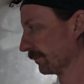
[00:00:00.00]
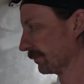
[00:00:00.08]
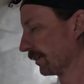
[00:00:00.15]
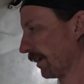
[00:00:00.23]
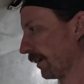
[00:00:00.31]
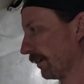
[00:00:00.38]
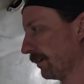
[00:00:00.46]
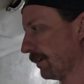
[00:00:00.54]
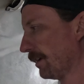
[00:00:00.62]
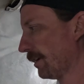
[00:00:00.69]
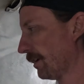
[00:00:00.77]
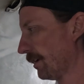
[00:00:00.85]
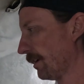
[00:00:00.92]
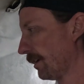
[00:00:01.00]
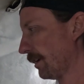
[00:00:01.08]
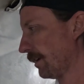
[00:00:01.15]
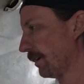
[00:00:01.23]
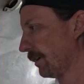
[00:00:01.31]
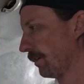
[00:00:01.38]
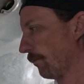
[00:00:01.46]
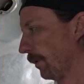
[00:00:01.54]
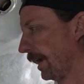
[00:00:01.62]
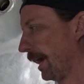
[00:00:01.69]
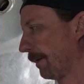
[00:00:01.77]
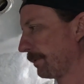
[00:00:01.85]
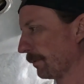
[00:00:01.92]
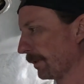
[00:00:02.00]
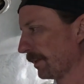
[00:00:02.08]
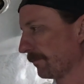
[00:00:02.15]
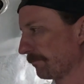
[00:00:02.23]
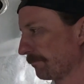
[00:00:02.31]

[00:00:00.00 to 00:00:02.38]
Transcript: So we're happy with it.